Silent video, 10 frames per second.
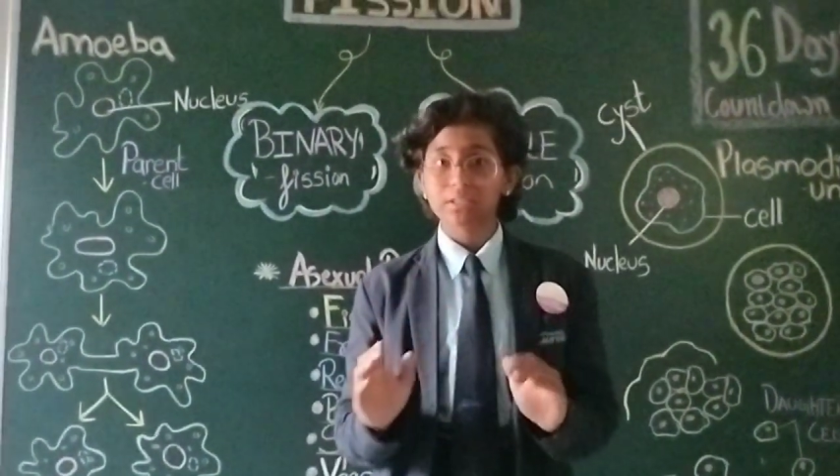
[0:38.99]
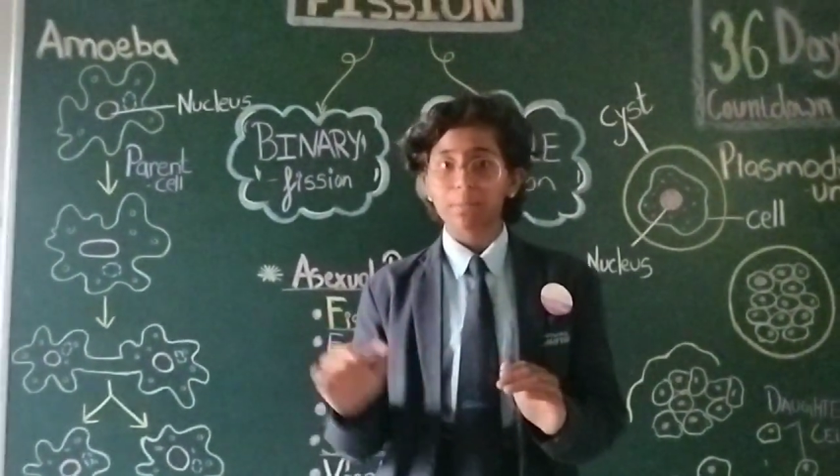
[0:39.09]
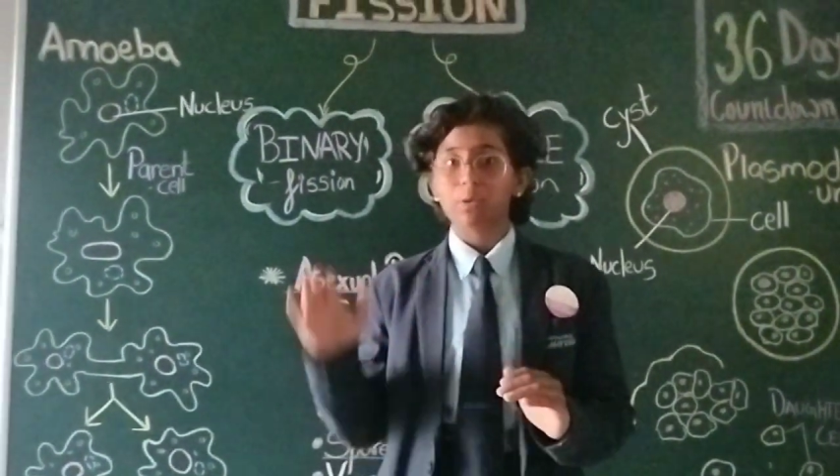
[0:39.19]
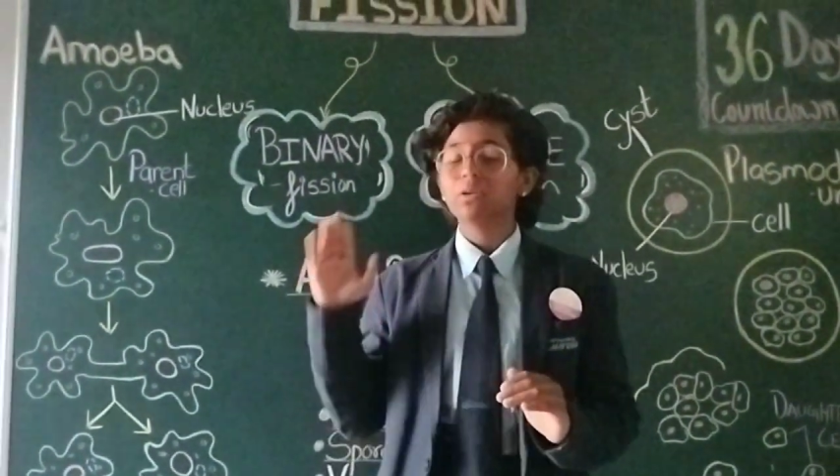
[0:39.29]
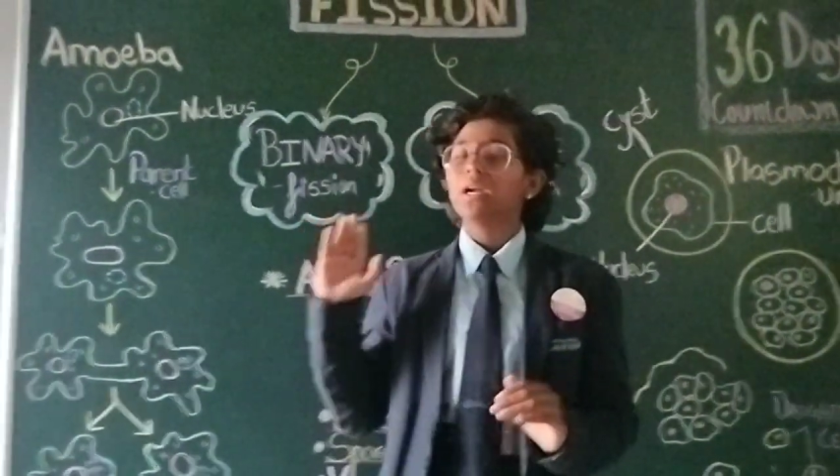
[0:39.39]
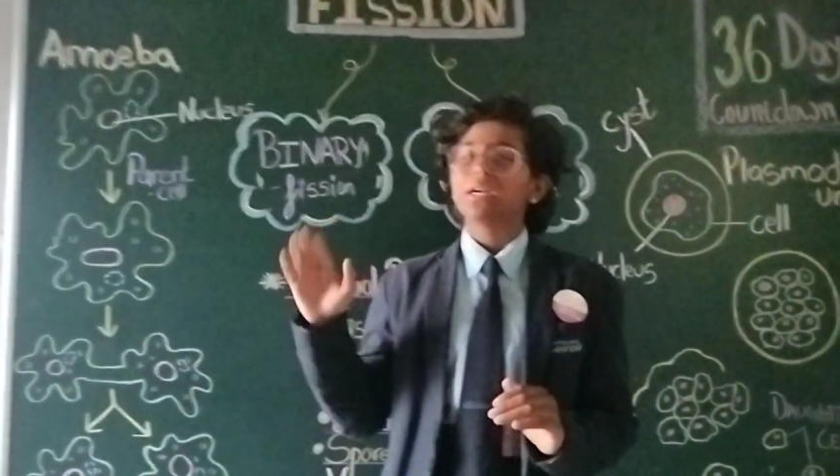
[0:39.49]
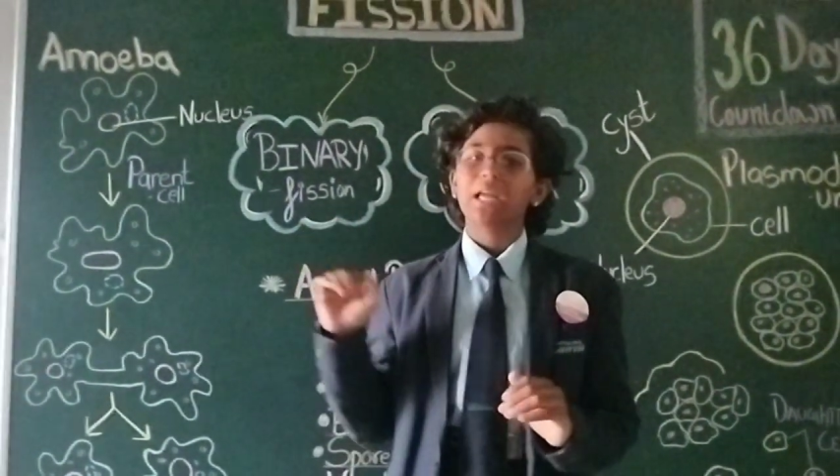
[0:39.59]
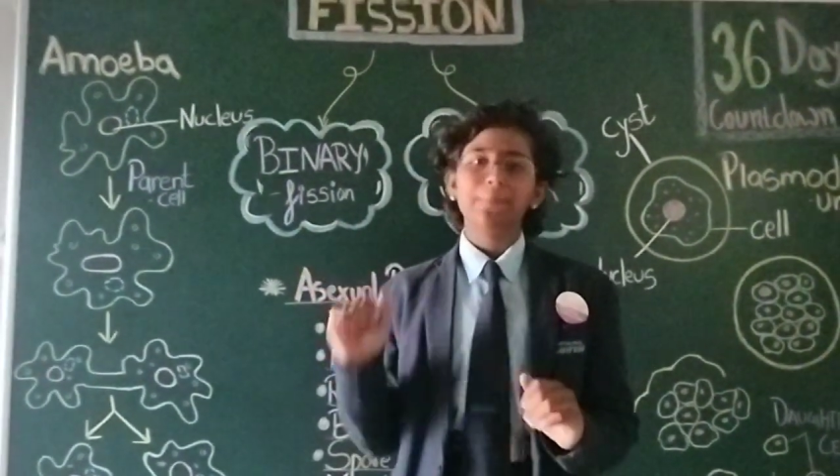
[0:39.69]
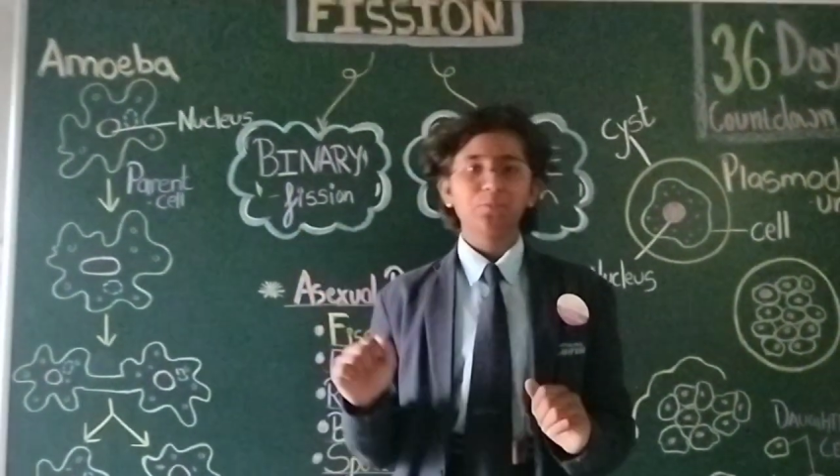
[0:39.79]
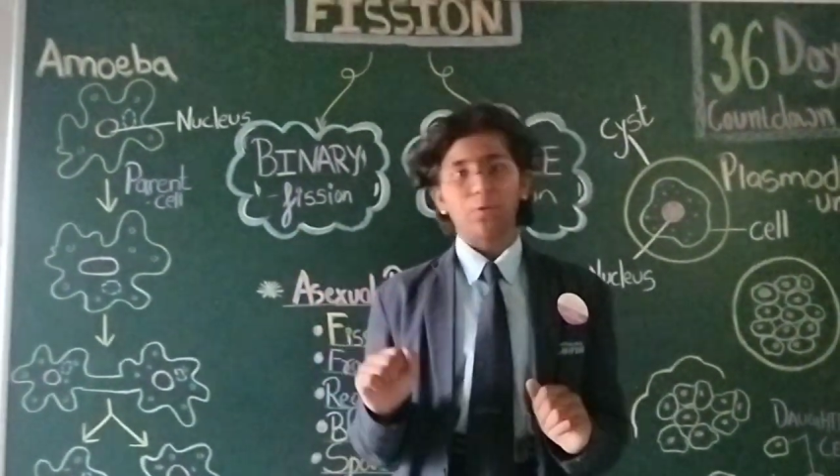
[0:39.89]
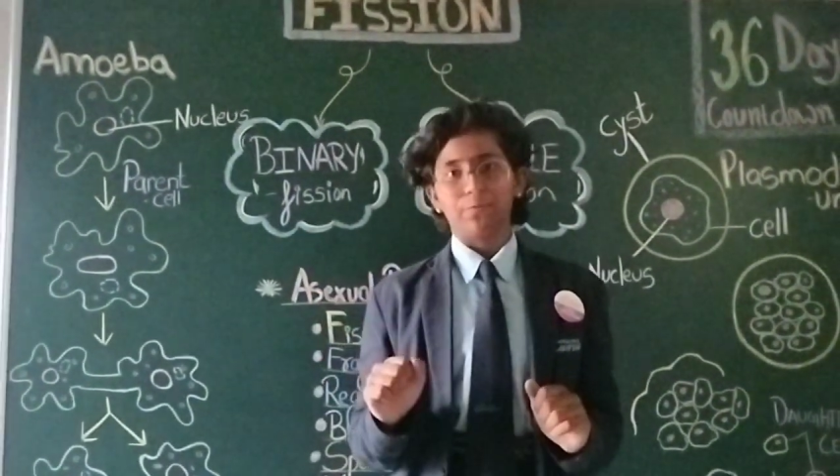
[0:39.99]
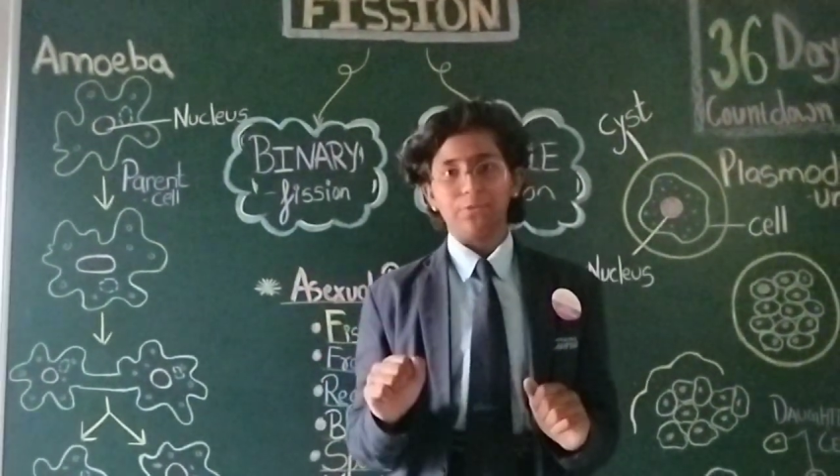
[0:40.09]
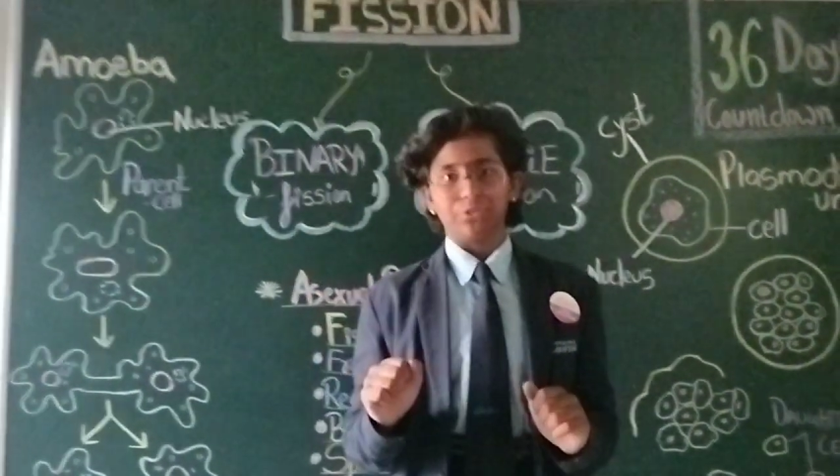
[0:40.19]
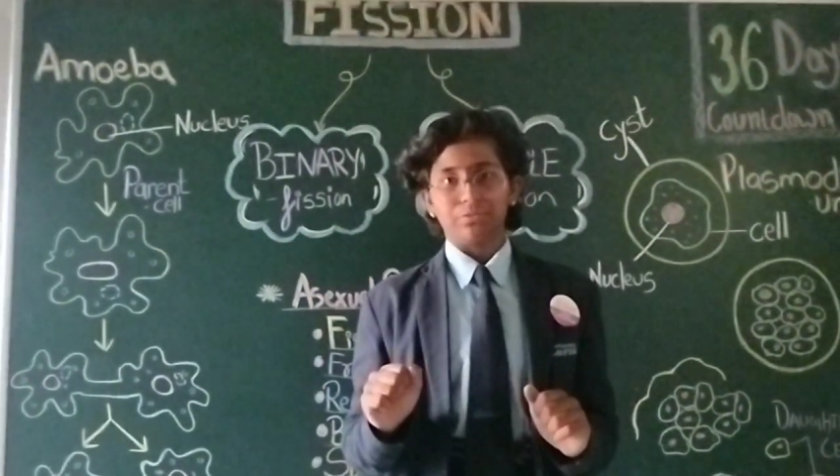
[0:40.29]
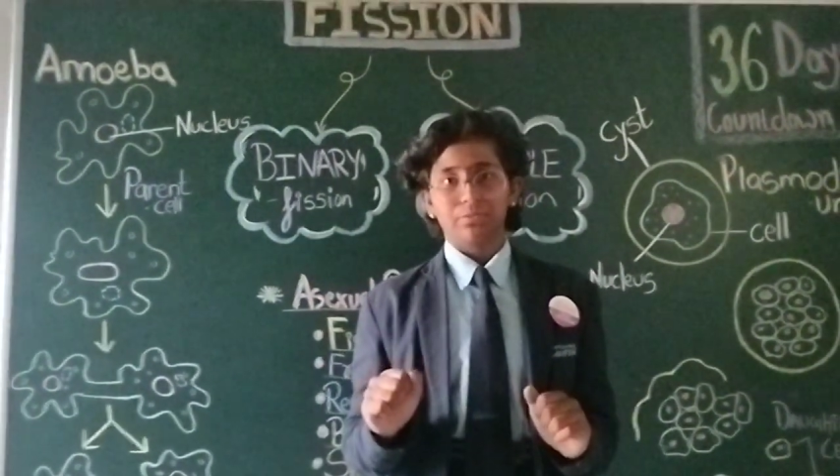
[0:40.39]
about types of
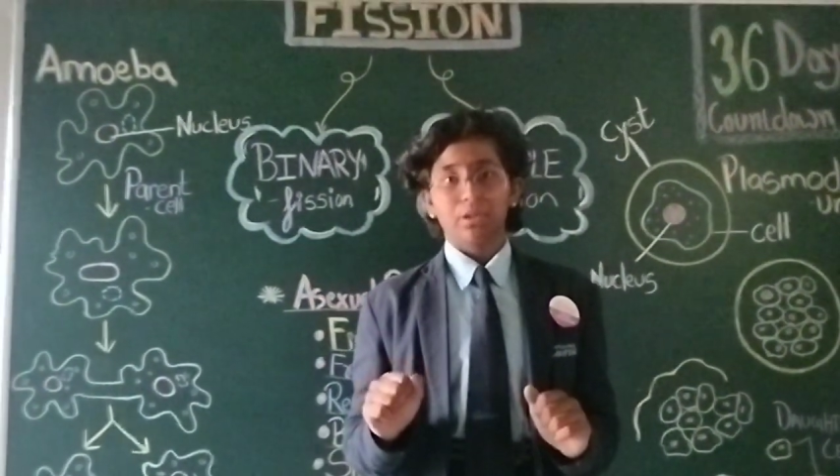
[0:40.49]
fission.